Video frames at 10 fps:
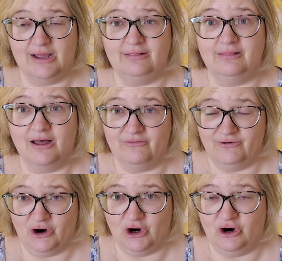I love
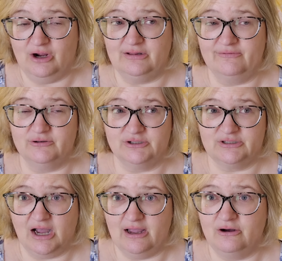her. I love her
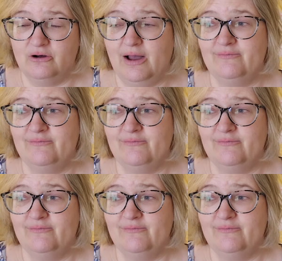style.